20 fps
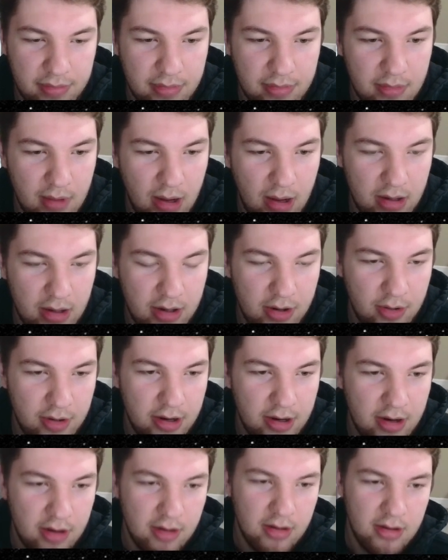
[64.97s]
I'm going to go
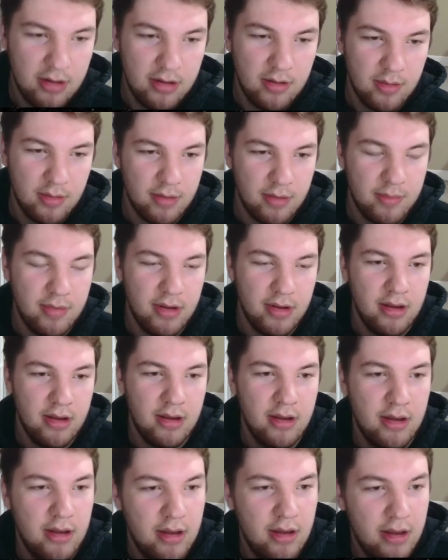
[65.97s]
here.
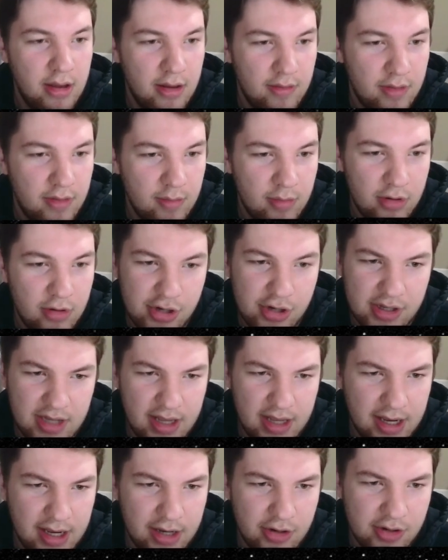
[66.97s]
If he pushes, I
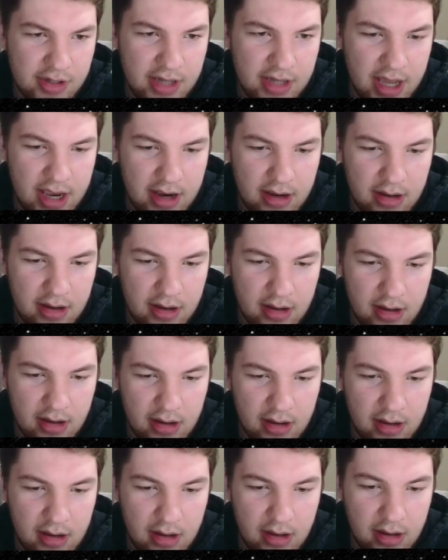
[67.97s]
think I just take.
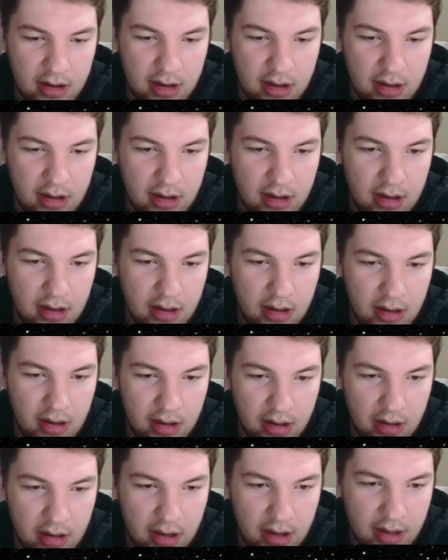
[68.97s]

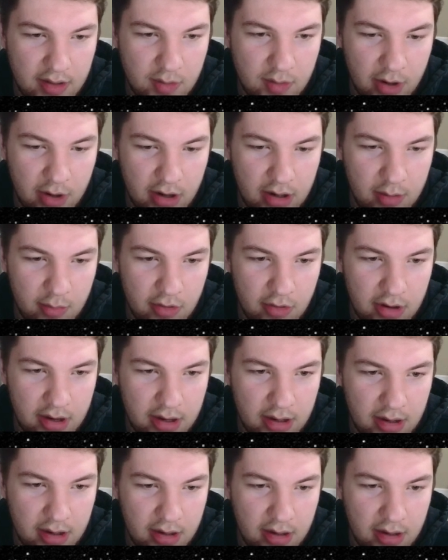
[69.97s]
Okay, so we are going to bring